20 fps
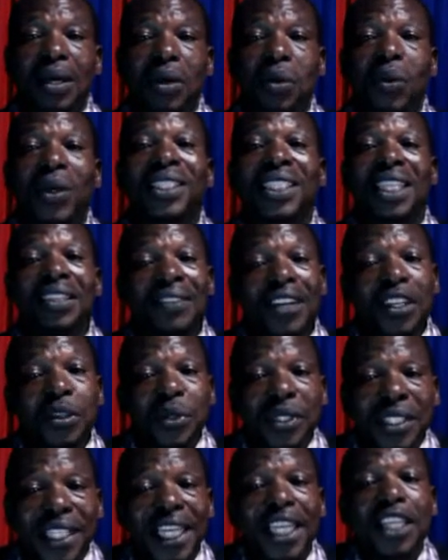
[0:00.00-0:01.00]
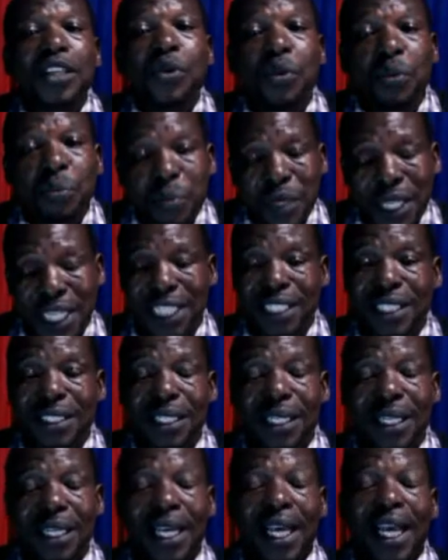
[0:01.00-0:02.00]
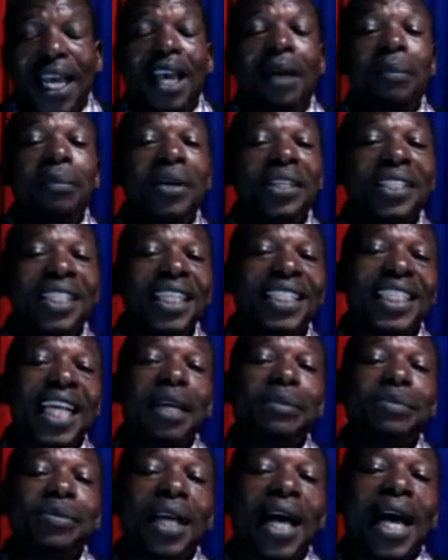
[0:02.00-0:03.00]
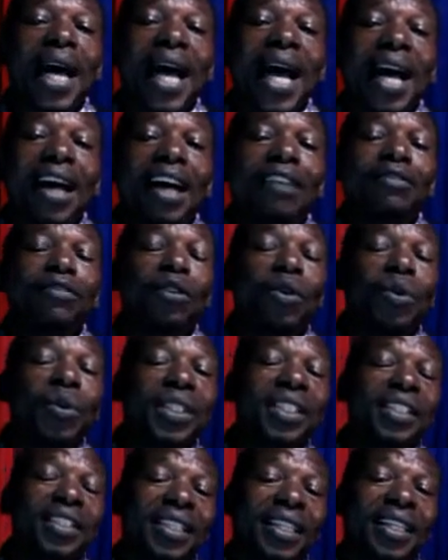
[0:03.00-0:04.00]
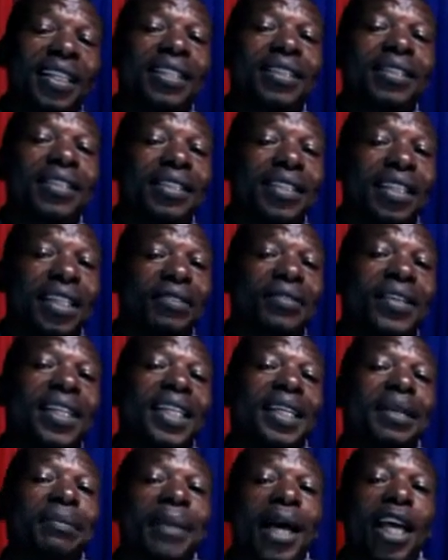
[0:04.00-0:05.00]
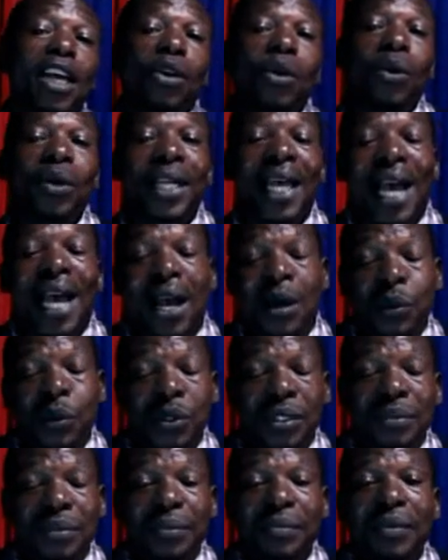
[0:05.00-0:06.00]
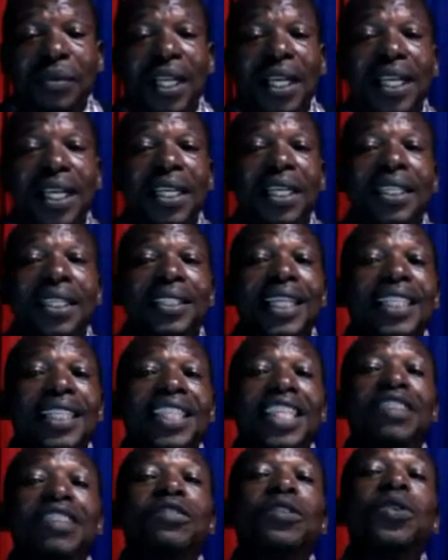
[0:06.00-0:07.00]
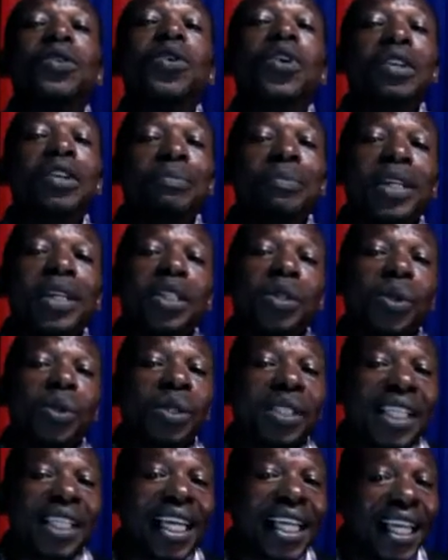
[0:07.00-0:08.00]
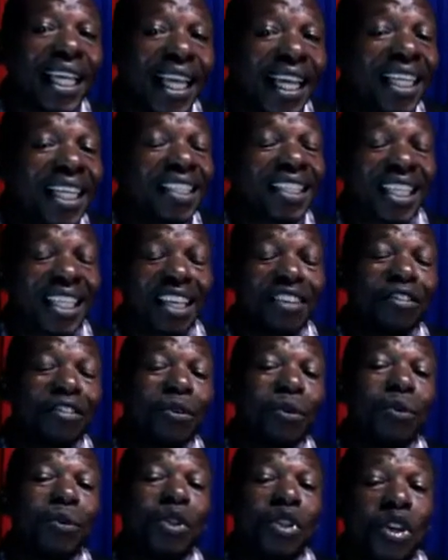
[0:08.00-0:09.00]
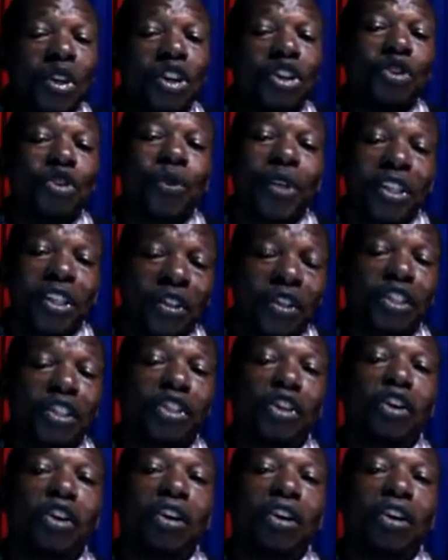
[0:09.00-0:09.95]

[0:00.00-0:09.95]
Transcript: Whatever you say, you mean it. And most of the times, I've always said this even in my own house, that if you don't mean to say anything, if you know you not